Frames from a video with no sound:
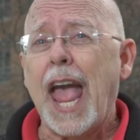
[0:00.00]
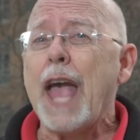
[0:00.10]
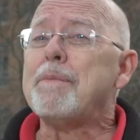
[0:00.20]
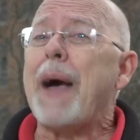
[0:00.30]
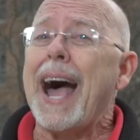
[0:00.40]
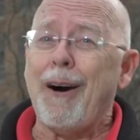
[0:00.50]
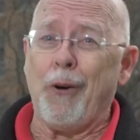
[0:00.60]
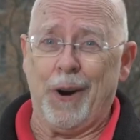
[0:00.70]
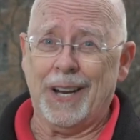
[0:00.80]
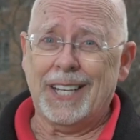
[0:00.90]
and
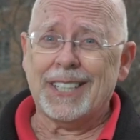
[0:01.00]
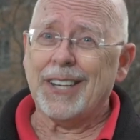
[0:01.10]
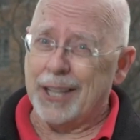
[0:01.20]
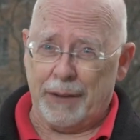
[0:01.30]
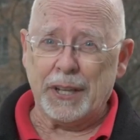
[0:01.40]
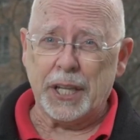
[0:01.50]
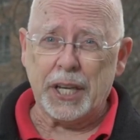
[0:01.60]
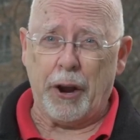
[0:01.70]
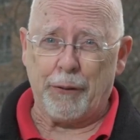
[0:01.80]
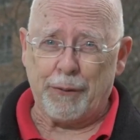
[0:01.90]
power to lovingly
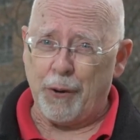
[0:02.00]
care